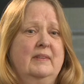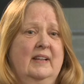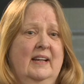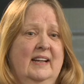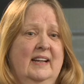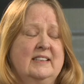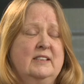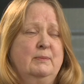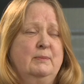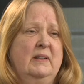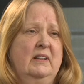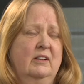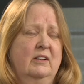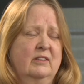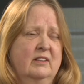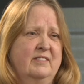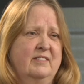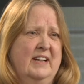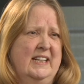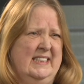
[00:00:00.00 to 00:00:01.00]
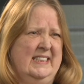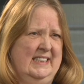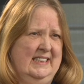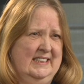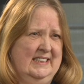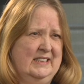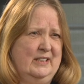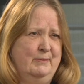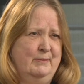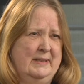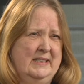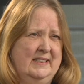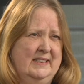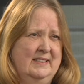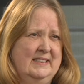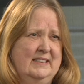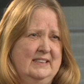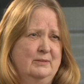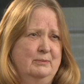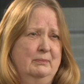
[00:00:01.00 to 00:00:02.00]
There has been a lot of
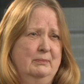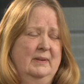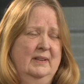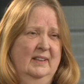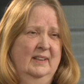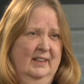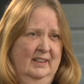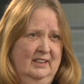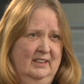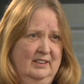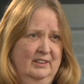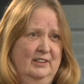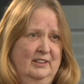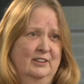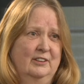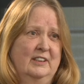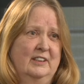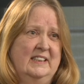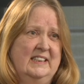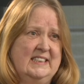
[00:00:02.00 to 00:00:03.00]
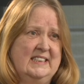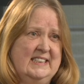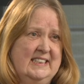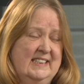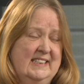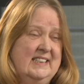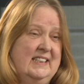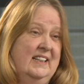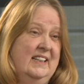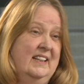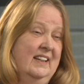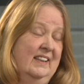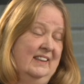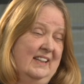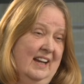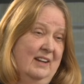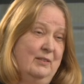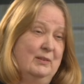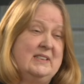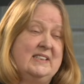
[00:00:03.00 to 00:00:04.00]
anti-Semitism going on in the city, and
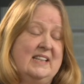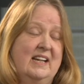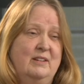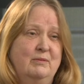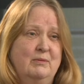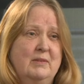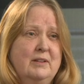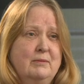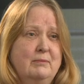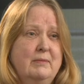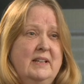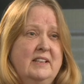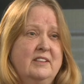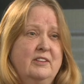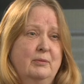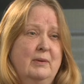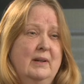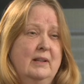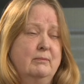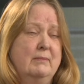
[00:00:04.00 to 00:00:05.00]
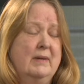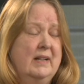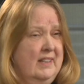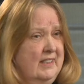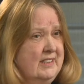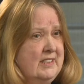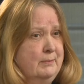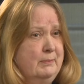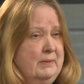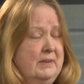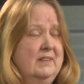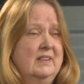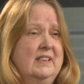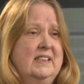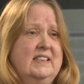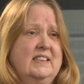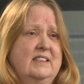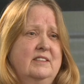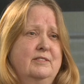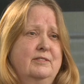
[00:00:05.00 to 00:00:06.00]
that was aimed at me as well. My husband
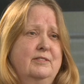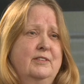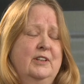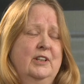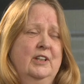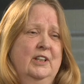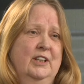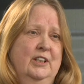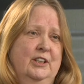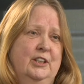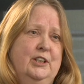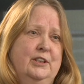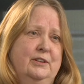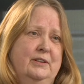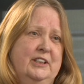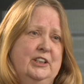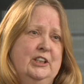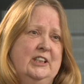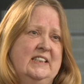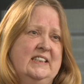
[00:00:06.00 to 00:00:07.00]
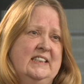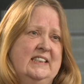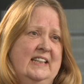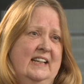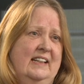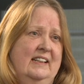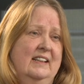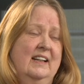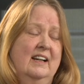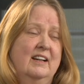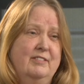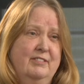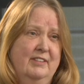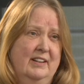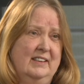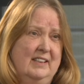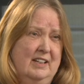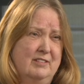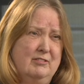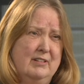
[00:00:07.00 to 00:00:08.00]
is of Jewish descent. I
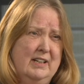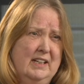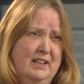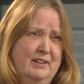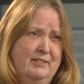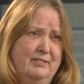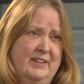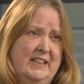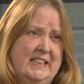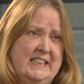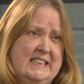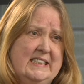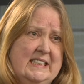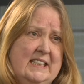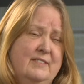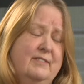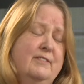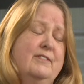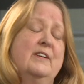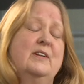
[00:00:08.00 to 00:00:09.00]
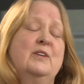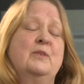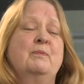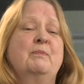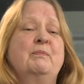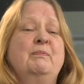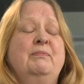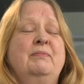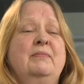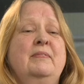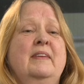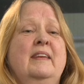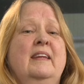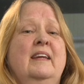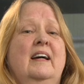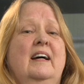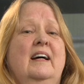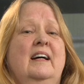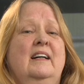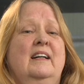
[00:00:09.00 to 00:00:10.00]
found that really offensive.
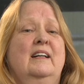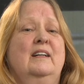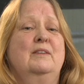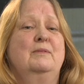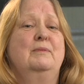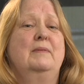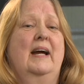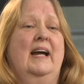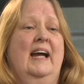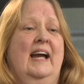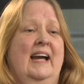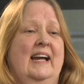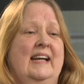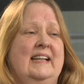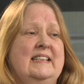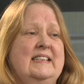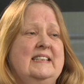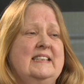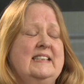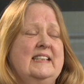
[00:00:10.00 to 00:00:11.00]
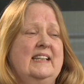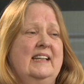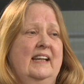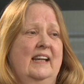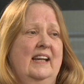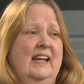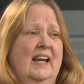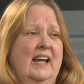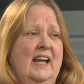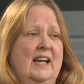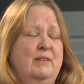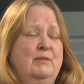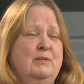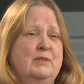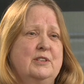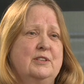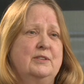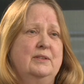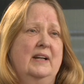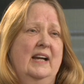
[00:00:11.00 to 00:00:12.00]
And it came
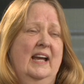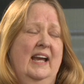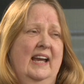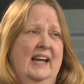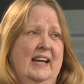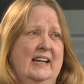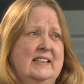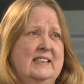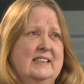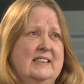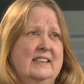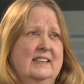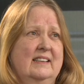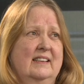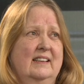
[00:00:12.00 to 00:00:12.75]
to a head